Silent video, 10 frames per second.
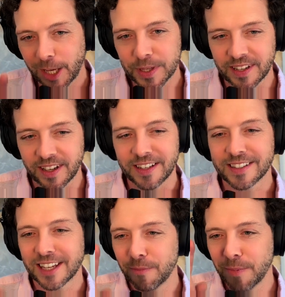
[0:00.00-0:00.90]
us
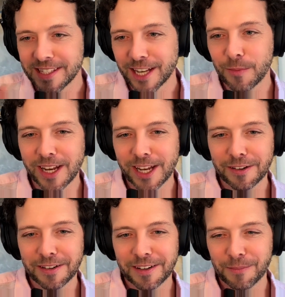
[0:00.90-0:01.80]
honest. Give Mason a
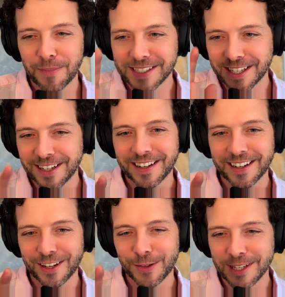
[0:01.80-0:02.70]
minute. Mason,
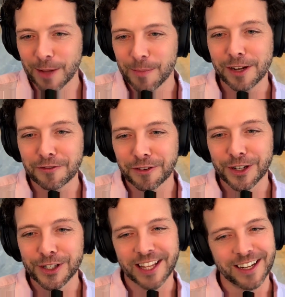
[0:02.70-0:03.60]
you take a minute
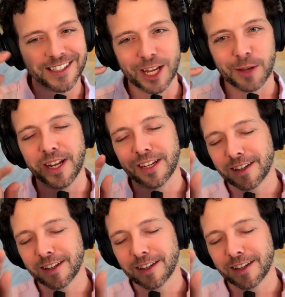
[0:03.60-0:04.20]
first, then I'll take a minute.